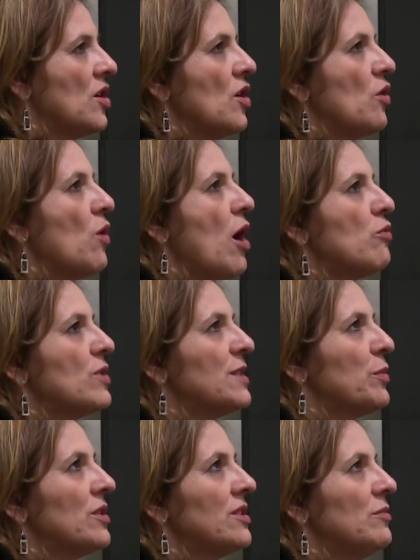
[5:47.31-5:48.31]
Well,
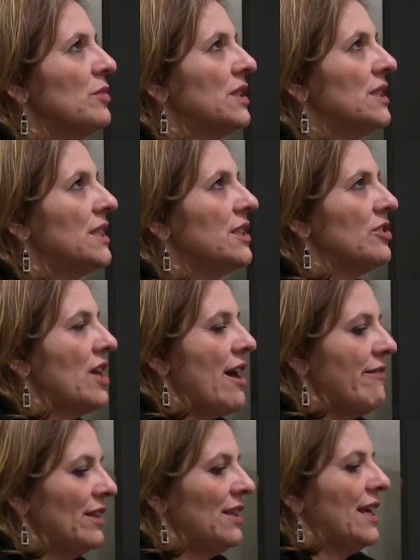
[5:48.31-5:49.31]
responsibility, you
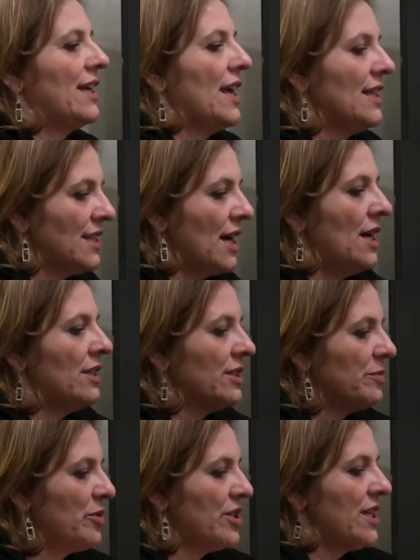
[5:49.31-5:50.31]
have it like is
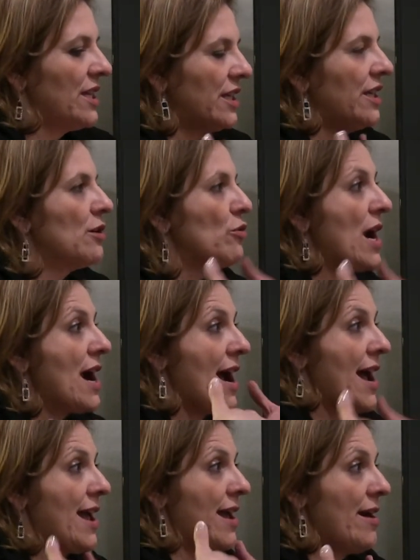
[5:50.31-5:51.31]
100% here where
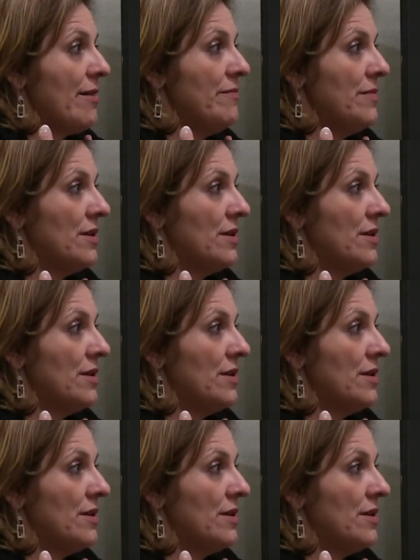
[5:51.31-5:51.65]
I am.